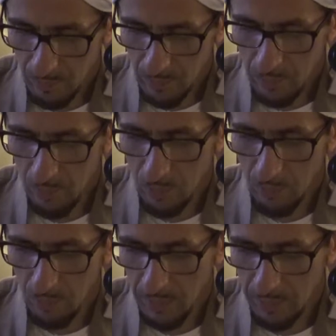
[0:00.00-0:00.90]
And to
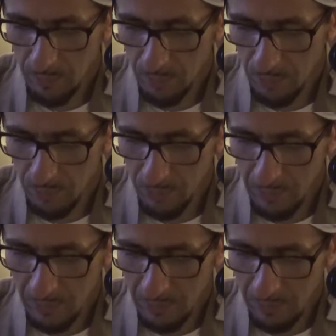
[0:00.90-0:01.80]
combine both,
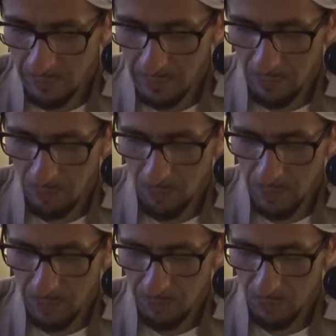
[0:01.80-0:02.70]
it is taking the
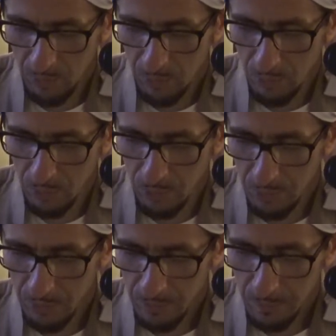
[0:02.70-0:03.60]
path towards the truth.